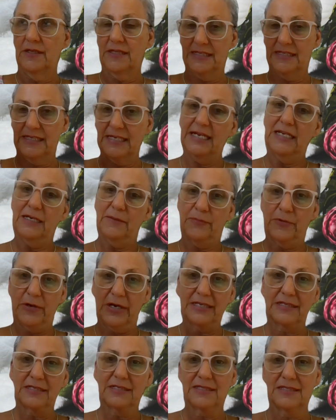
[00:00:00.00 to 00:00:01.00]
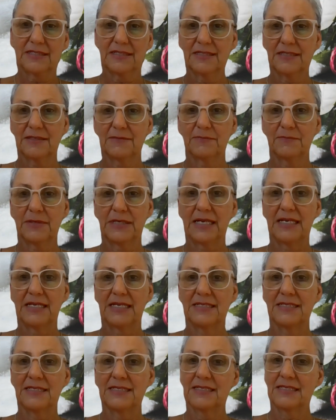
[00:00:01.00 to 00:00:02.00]
the daily practices in
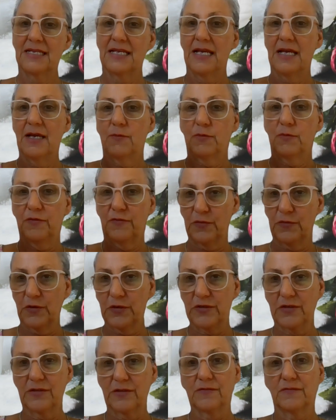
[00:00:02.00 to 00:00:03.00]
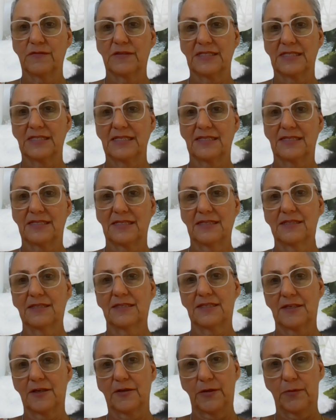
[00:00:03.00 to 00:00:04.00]
place, we've worked on the
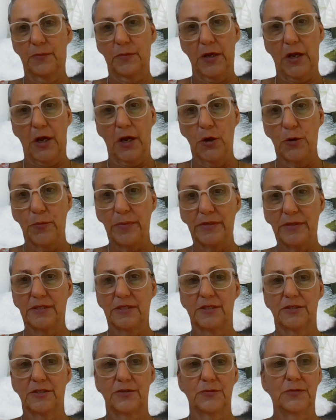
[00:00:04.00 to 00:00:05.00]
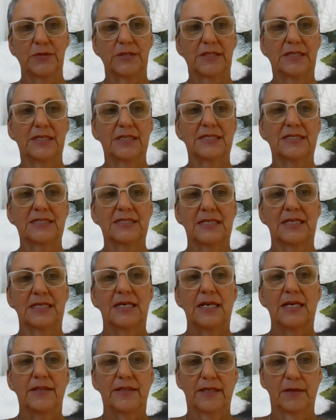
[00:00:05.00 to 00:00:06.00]
resistance so that we're open to doing this.
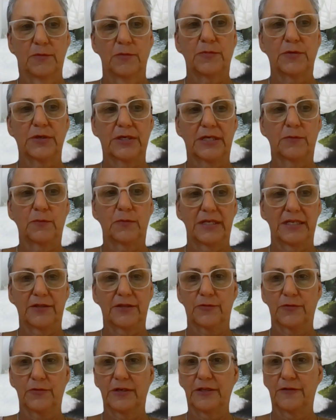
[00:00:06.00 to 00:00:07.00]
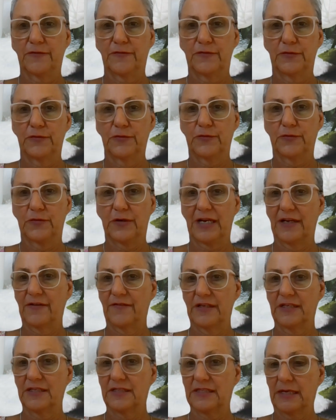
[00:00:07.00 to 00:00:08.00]
Then we'll bring in week 3, the food
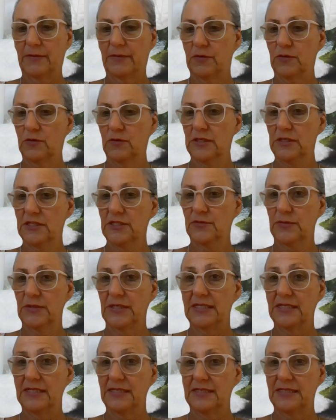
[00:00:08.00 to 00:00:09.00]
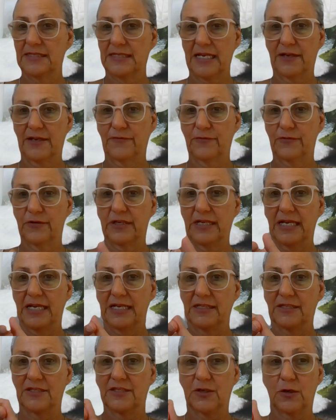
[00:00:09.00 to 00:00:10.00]
cravings, and we'll look at sweet, savory,
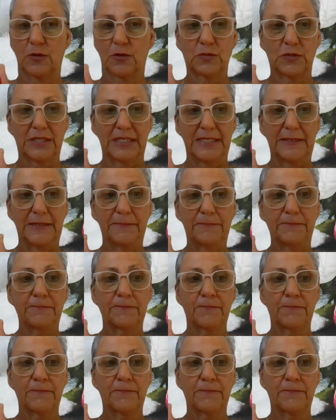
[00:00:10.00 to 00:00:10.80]
and salty.